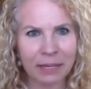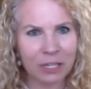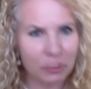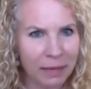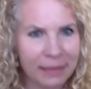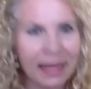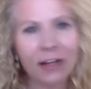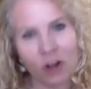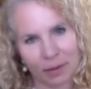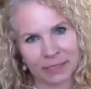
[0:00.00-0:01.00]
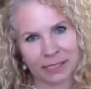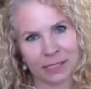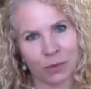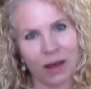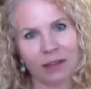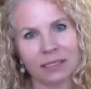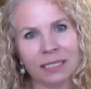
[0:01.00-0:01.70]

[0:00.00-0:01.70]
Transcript: And you made that comment as well,